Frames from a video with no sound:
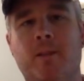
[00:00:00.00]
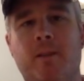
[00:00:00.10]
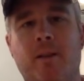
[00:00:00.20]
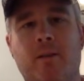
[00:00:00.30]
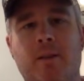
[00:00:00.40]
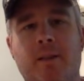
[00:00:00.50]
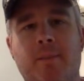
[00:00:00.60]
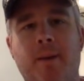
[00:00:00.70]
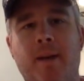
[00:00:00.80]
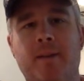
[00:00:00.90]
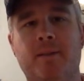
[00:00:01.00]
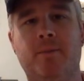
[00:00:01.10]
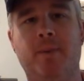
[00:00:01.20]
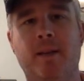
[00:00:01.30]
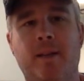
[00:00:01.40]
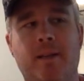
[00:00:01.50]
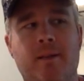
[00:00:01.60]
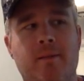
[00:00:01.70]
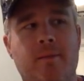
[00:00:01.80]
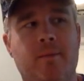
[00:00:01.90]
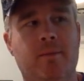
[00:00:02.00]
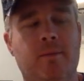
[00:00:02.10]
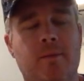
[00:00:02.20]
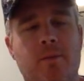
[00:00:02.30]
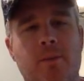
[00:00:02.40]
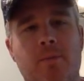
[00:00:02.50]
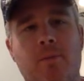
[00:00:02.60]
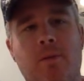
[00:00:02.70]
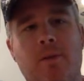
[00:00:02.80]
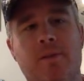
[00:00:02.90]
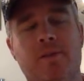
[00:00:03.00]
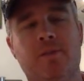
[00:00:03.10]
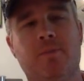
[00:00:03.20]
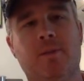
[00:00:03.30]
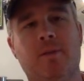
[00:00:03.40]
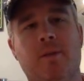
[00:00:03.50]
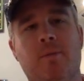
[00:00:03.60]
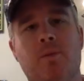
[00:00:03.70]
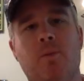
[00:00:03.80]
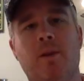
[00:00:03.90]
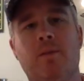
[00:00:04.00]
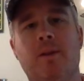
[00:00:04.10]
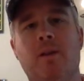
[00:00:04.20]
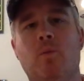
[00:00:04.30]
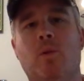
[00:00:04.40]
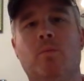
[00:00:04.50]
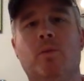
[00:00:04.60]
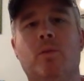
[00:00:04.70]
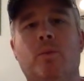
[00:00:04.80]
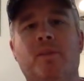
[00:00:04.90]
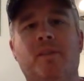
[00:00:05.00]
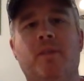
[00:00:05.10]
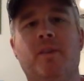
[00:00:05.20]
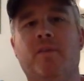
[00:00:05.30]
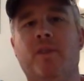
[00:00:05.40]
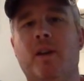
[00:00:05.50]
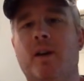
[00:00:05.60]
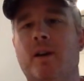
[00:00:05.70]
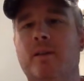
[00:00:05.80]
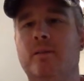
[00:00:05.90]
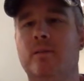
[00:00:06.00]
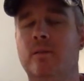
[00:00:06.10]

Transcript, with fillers: you know, I'm going to get back into baking a little bit more. It's just been, you know, with the weather getting warmer, who wants to have the oven on?